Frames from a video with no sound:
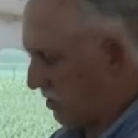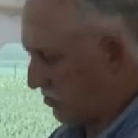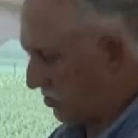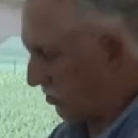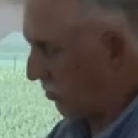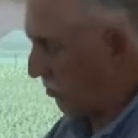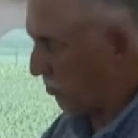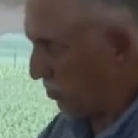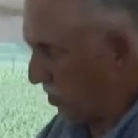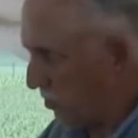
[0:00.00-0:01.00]
And so
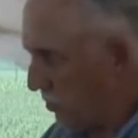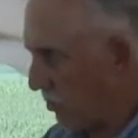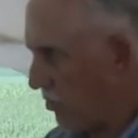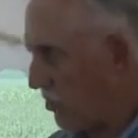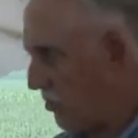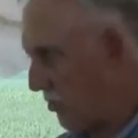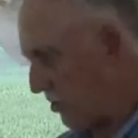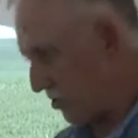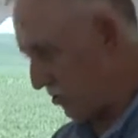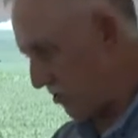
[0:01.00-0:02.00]
part of what we're
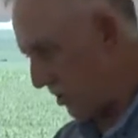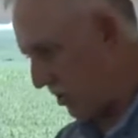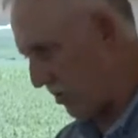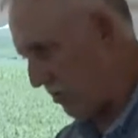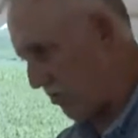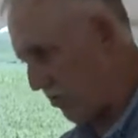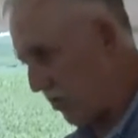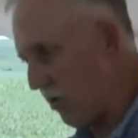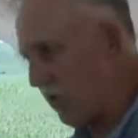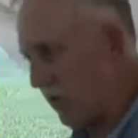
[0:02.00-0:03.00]
doing is we're trying to
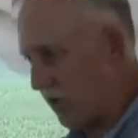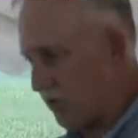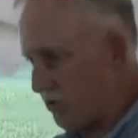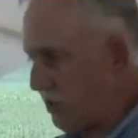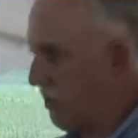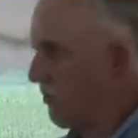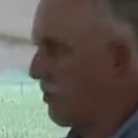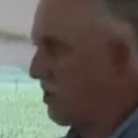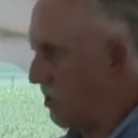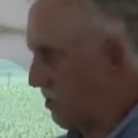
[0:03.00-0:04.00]
look at seeing if
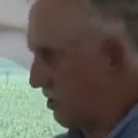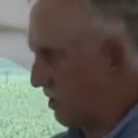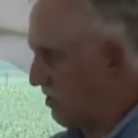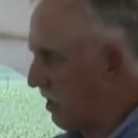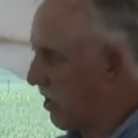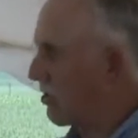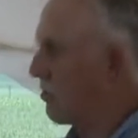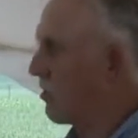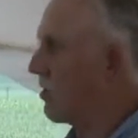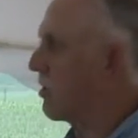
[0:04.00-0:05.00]
we can
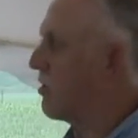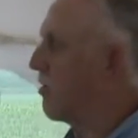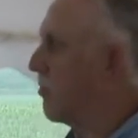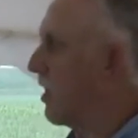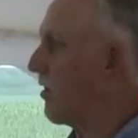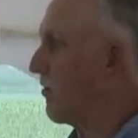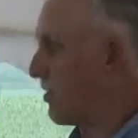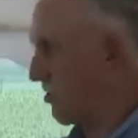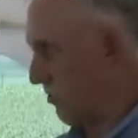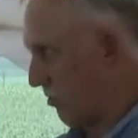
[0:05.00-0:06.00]
document the
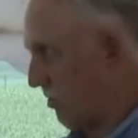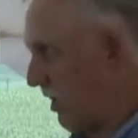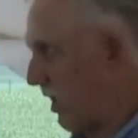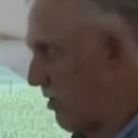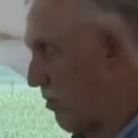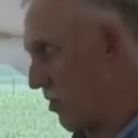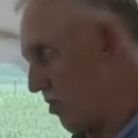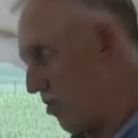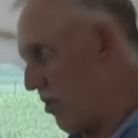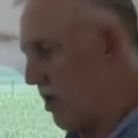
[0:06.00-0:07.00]
benefits of adequate
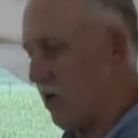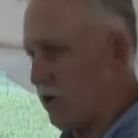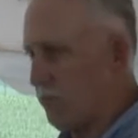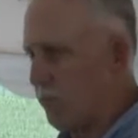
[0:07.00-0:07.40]
chloride.